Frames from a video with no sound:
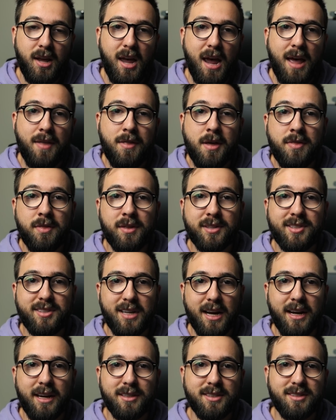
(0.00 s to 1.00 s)
And then the
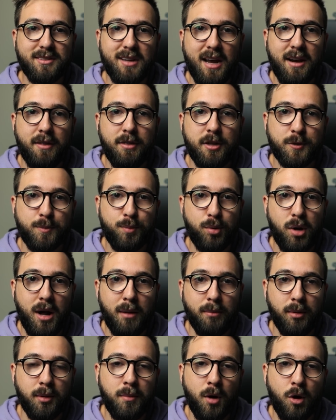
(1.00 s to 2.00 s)
second side of this
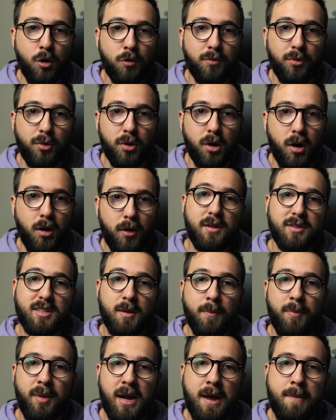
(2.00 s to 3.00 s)
problem overall is
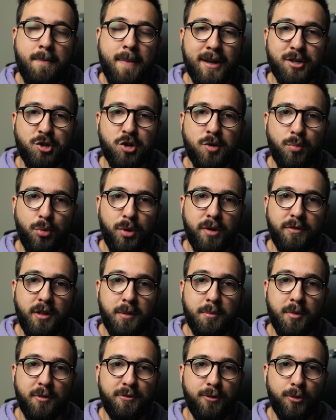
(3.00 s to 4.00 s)
something I mentioned briefly
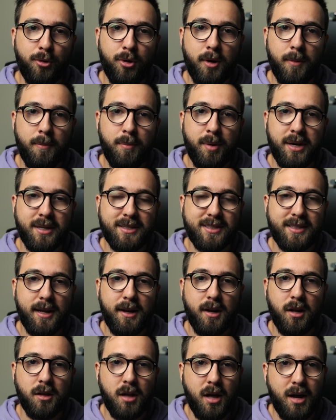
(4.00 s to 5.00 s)
before, but it's
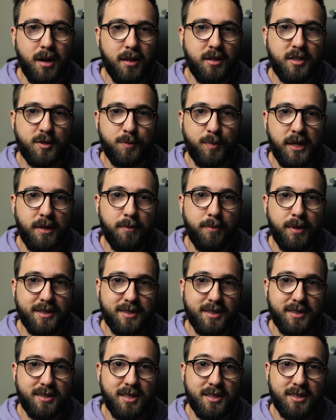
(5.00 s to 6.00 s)
that a lot of these big
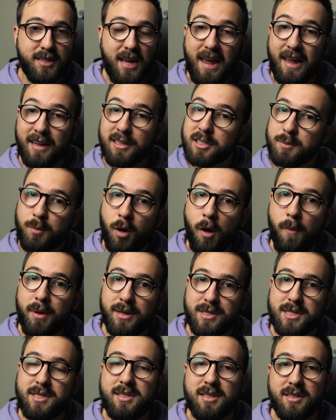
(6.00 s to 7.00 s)
businesses and small
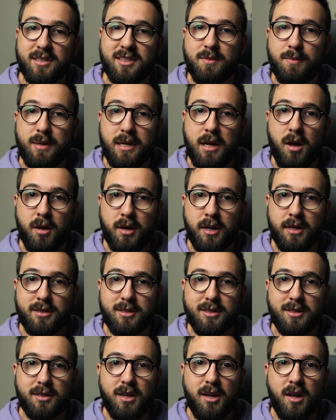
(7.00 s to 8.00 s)
businesses, to be
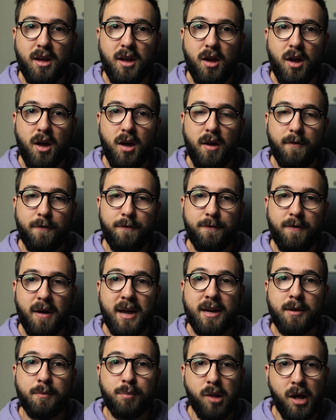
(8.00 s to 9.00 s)
honest,
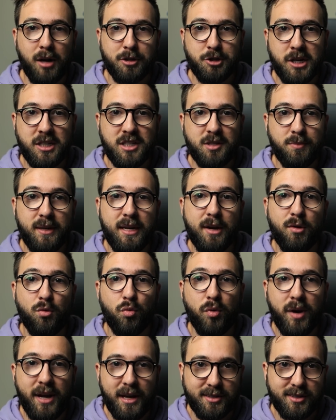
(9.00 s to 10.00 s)
find blockchain to be a
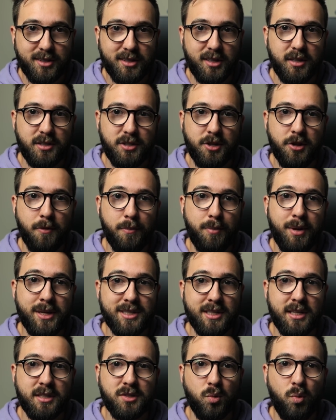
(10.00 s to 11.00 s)
risk to their
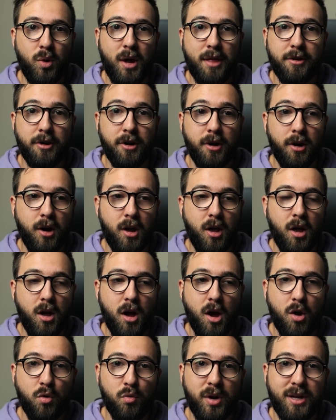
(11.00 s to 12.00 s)
business, whether
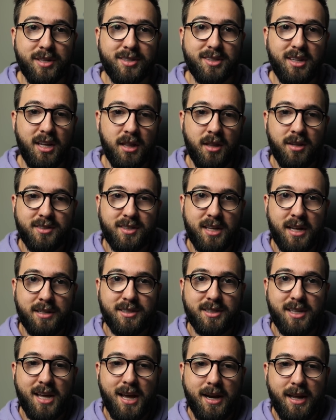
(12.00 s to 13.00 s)
a risk in the
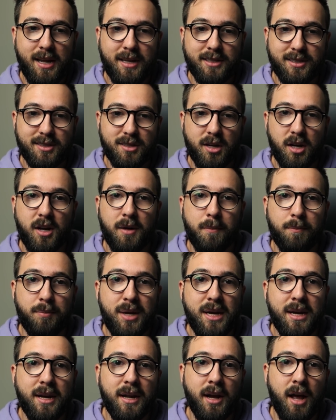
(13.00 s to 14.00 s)
sense that it's a
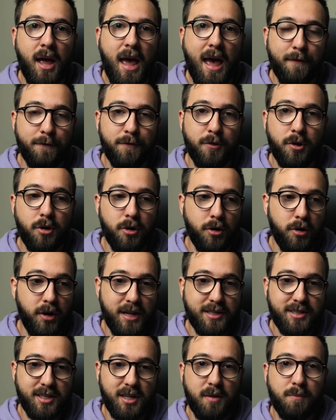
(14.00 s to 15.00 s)
competing effort or
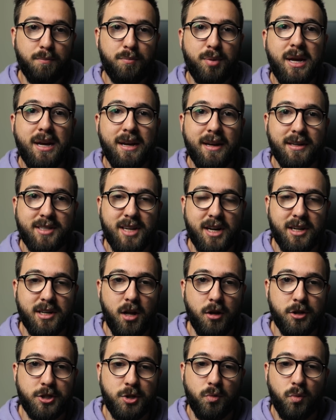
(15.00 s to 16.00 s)
it's a competing
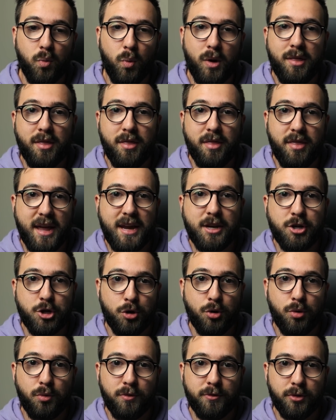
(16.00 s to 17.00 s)
technology with what they
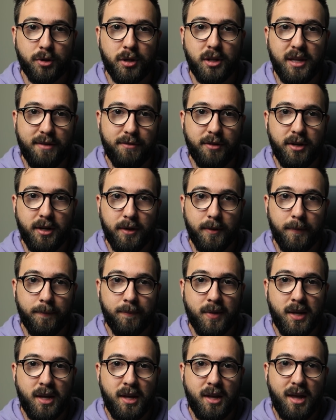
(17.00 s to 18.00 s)
do for a living
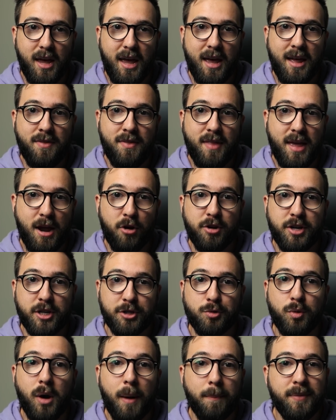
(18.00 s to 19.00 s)
and they are
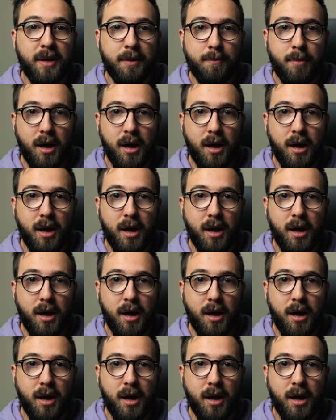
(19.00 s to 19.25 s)
disrupted